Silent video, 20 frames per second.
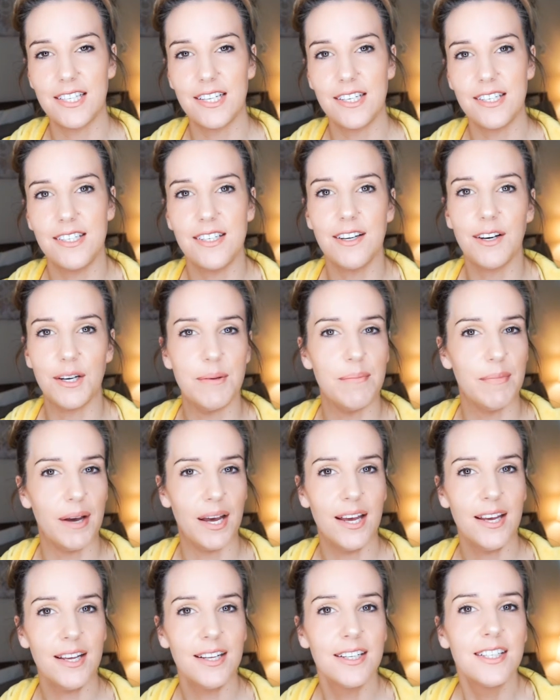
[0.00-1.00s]
is a
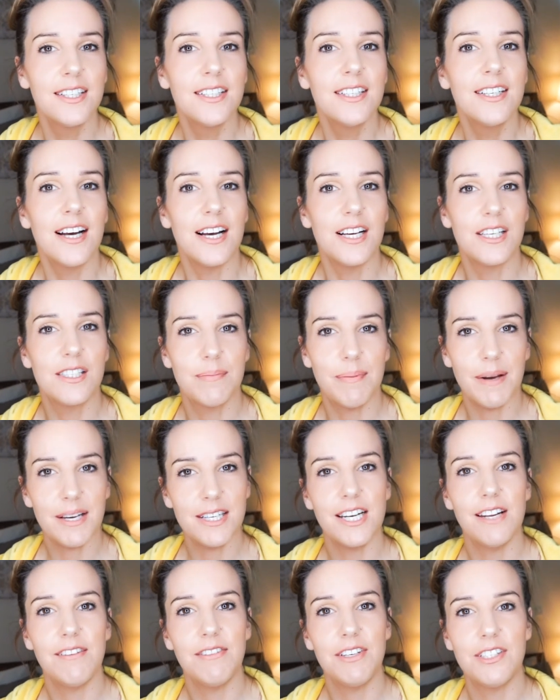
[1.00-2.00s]
nightmare,
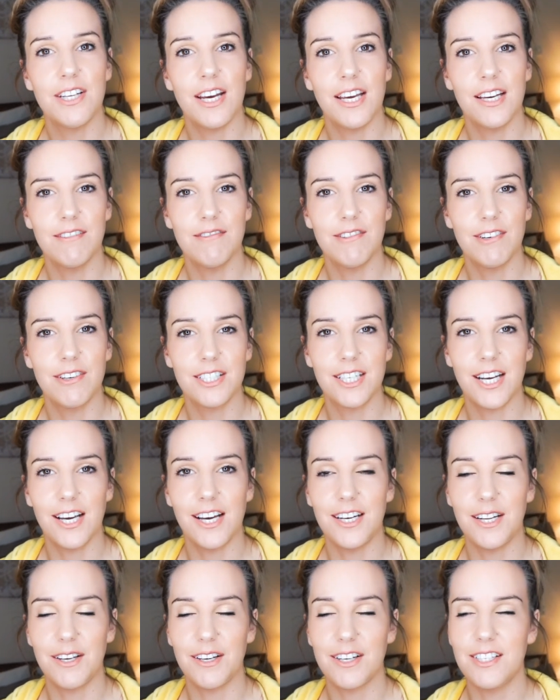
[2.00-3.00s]
especially if you take a wrong
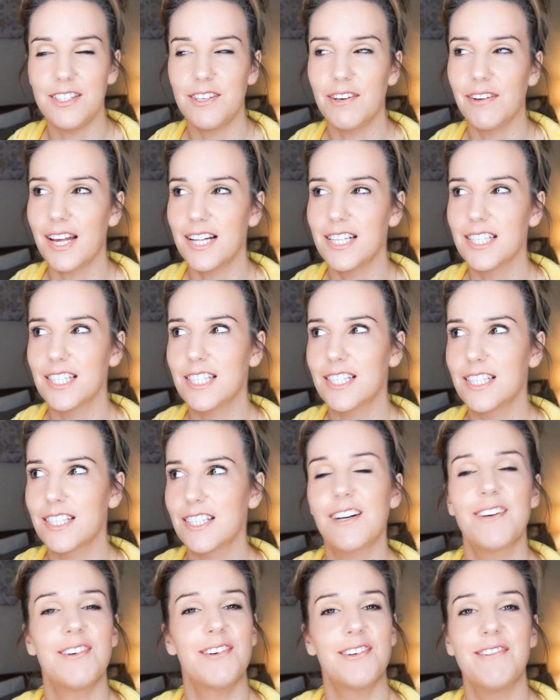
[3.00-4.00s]
turning, because you're then
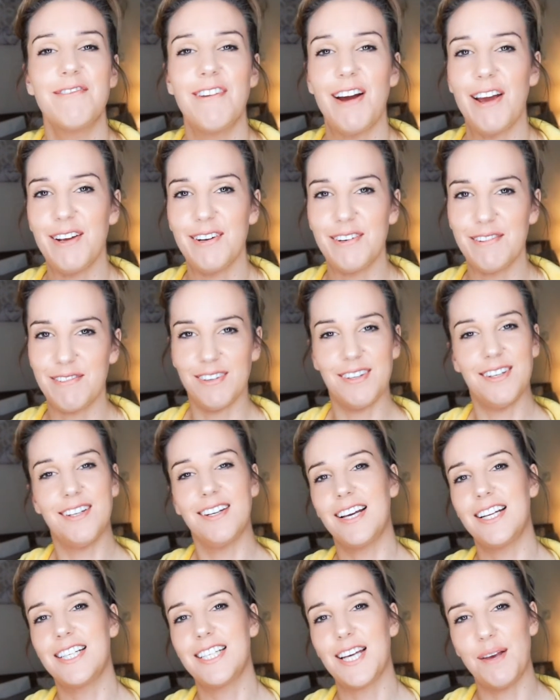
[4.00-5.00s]
stuck on a road for
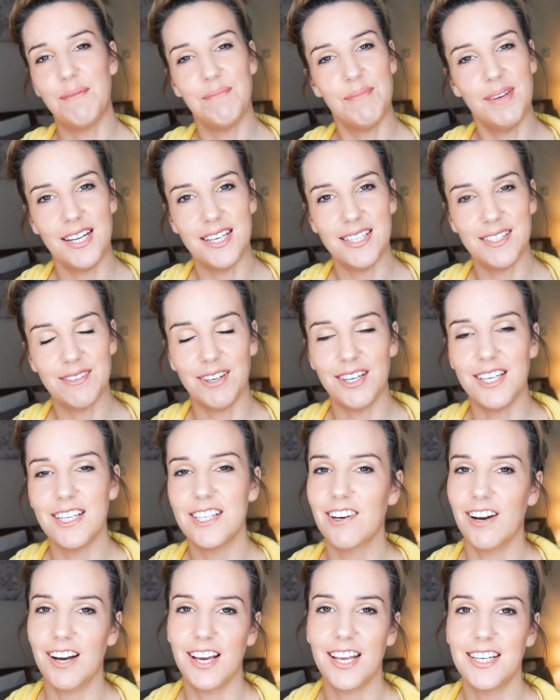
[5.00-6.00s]
like 10 minutes while you're
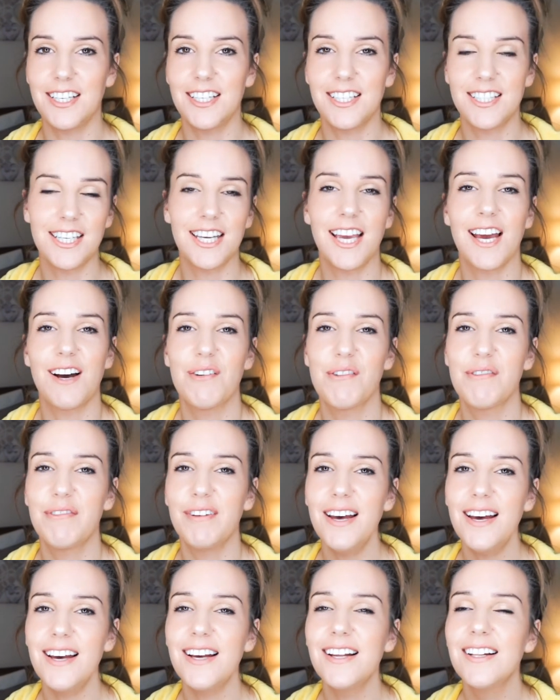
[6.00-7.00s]
trying to get off
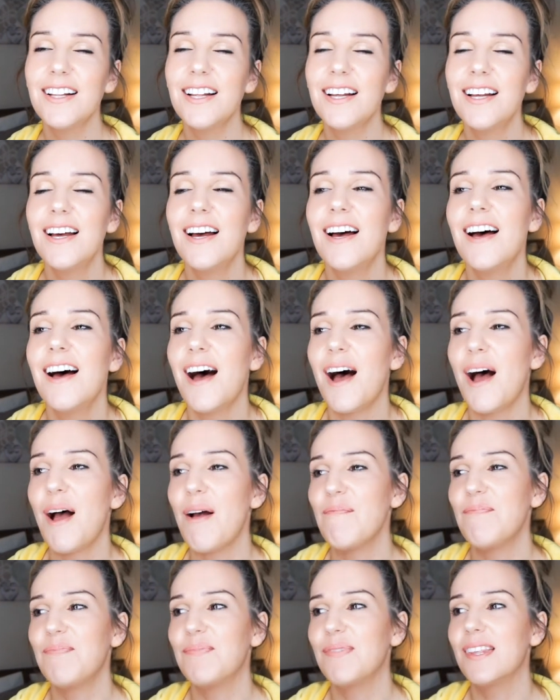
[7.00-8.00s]

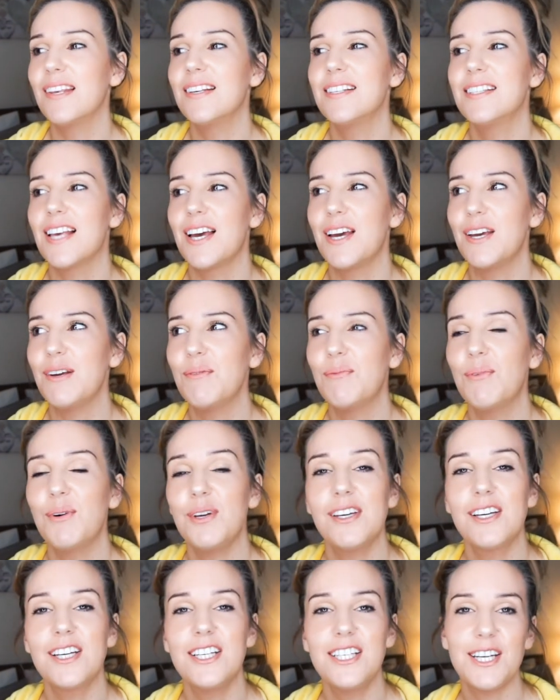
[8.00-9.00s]
it. So
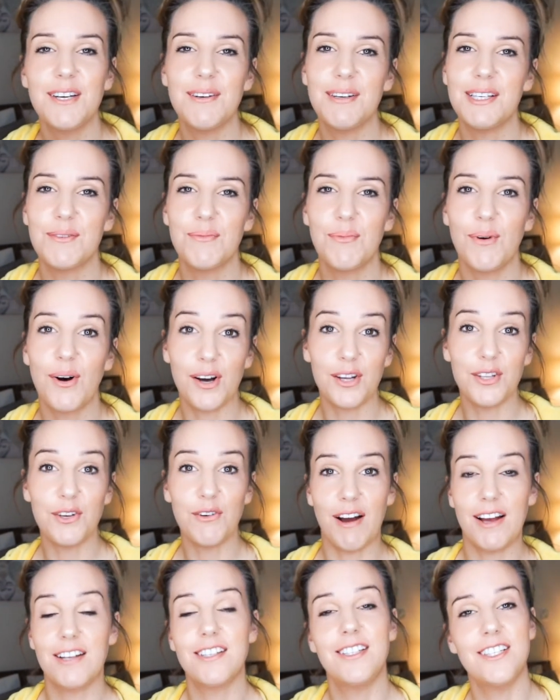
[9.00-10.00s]
what you can do is, while
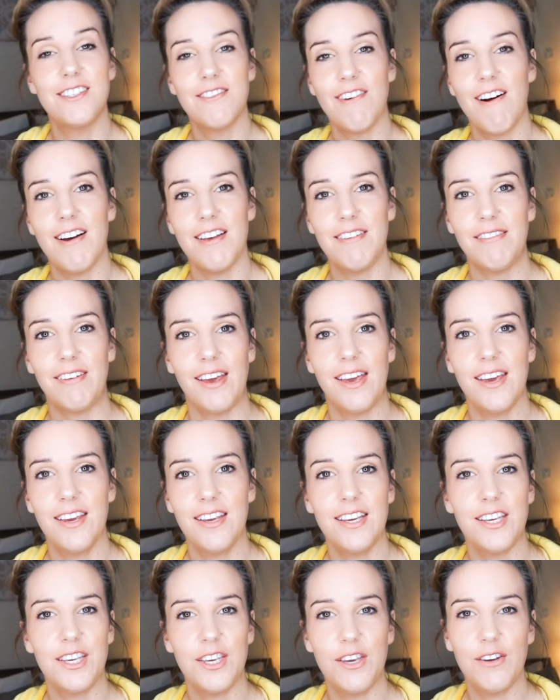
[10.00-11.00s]
you're actually
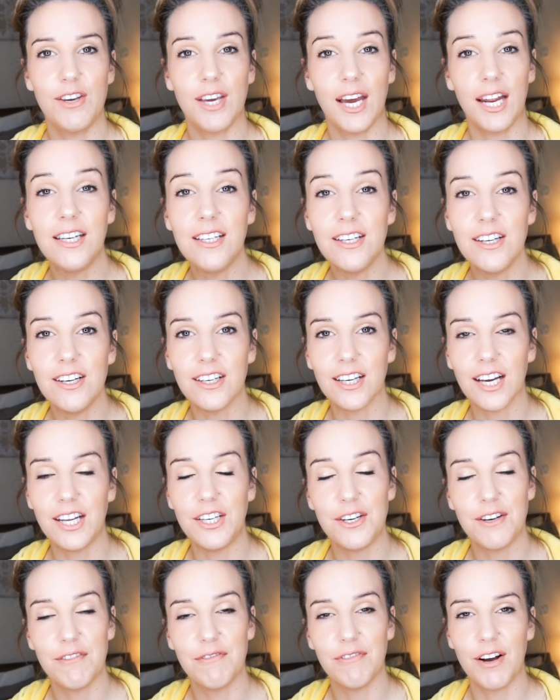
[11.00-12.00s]
driving, you can look
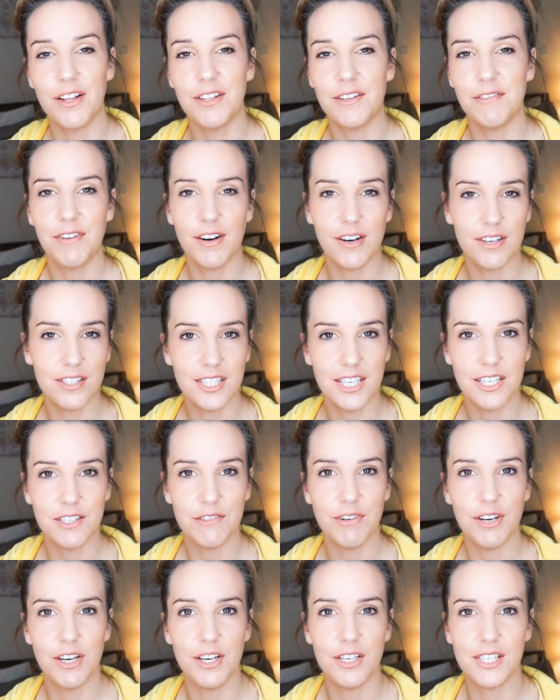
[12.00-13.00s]
and you can find the
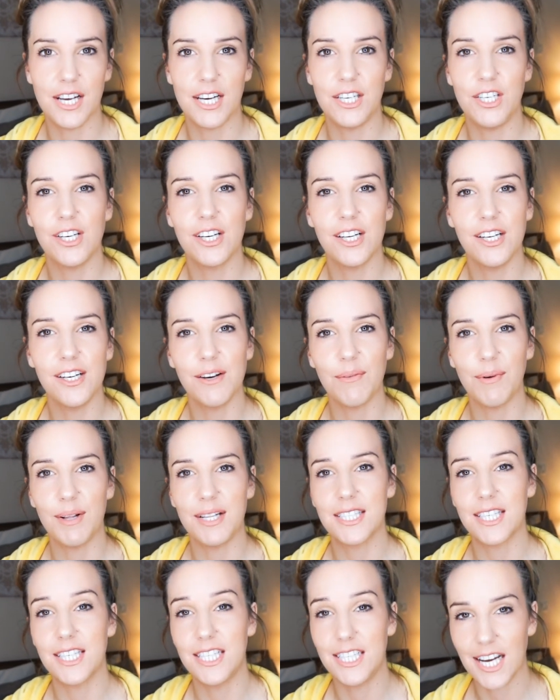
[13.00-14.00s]
fastest routes, and you can look where
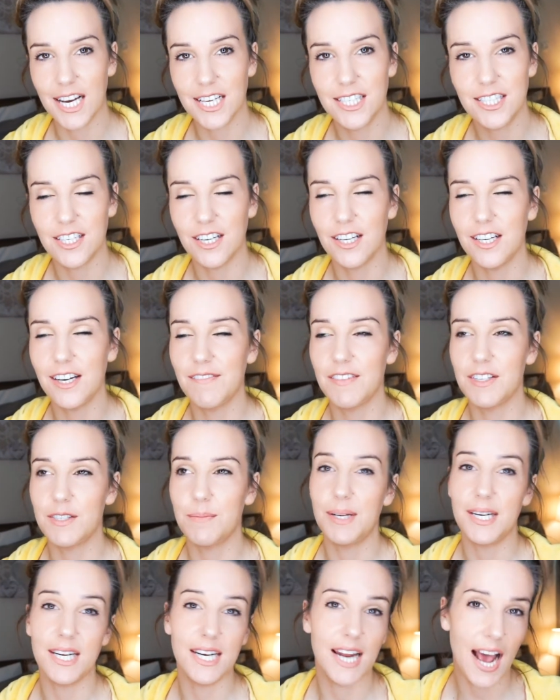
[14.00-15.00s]
there's congestion, if there's
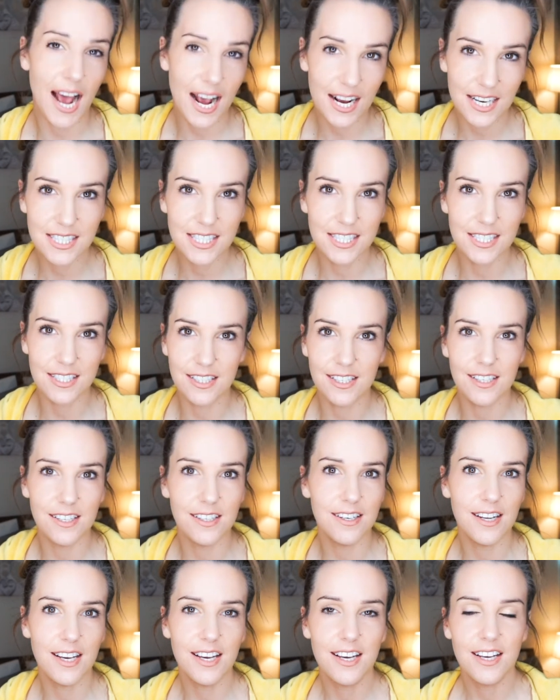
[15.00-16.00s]
been an
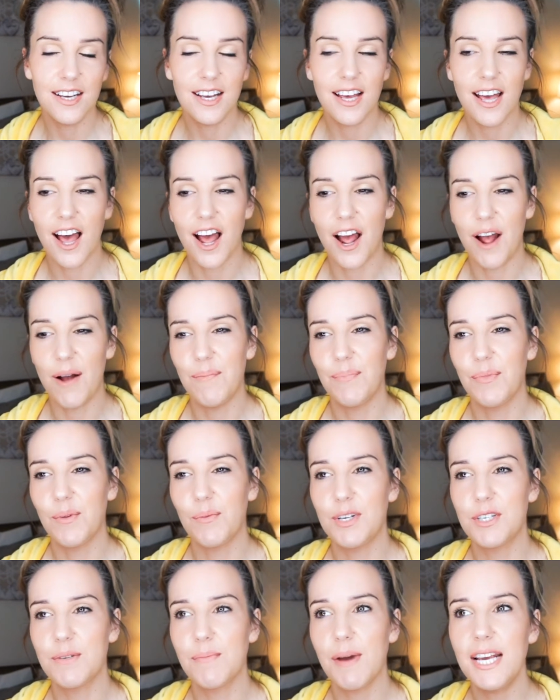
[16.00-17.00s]
accident,
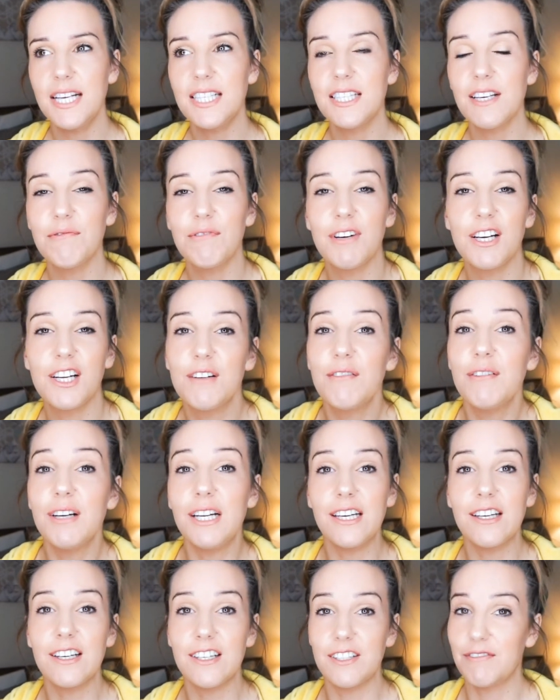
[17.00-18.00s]
which makes it
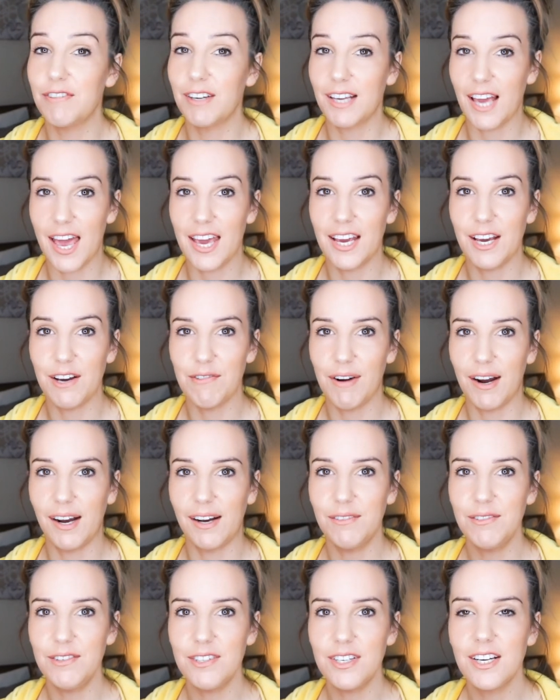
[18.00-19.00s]
really good for getting
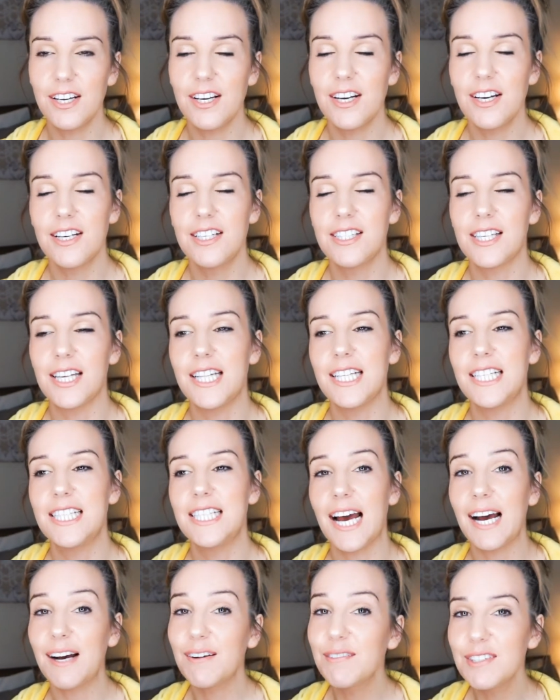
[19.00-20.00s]
around. So the
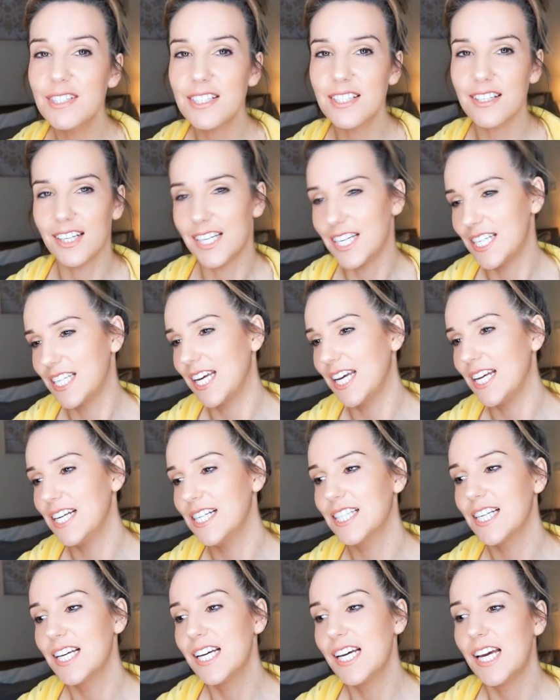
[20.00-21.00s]
downside
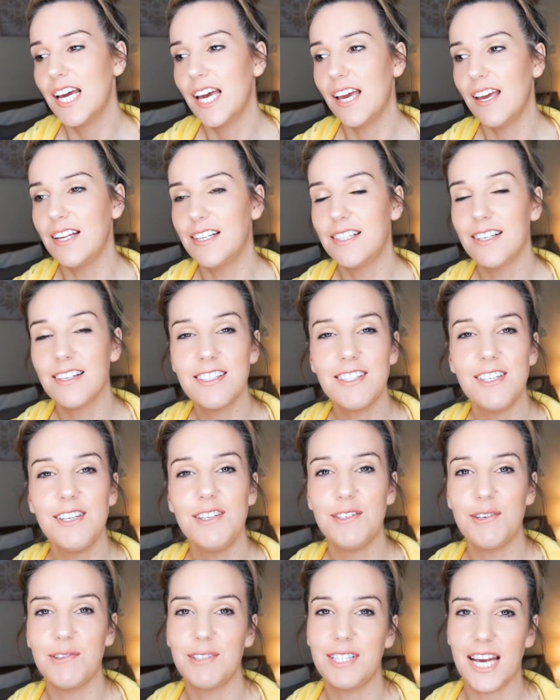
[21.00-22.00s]
is it does
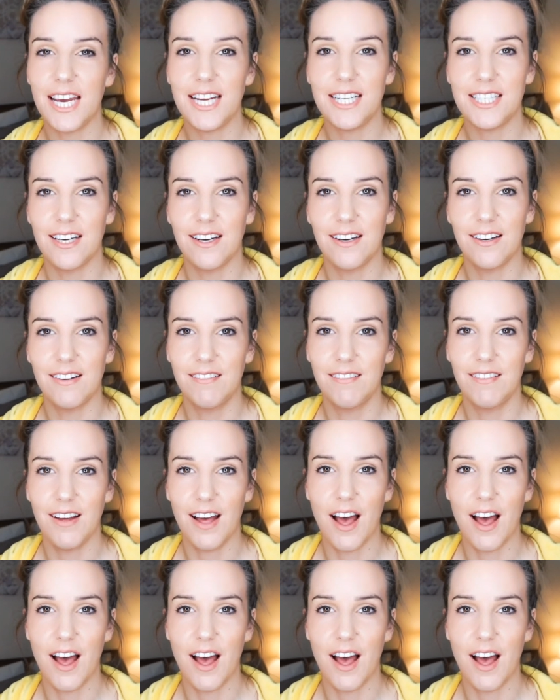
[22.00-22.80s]
use your data,